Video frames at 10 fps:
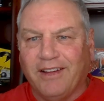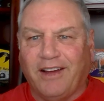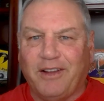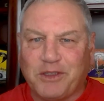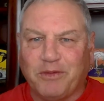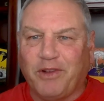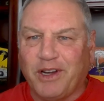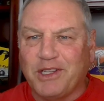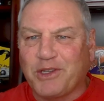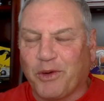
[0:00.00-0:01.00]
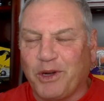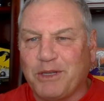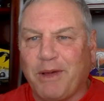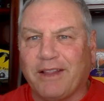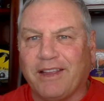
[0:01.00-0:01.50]
I have some funny stories
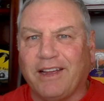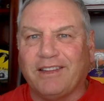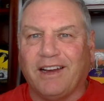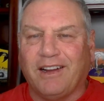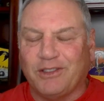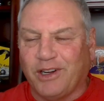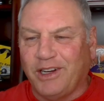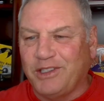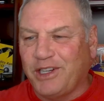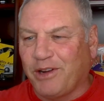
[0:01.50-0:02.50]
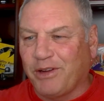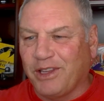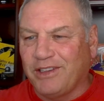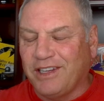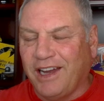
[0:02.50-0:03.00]
about that I'll try and share with
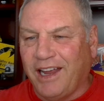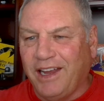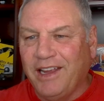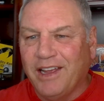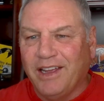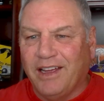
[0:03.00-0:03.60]
you today.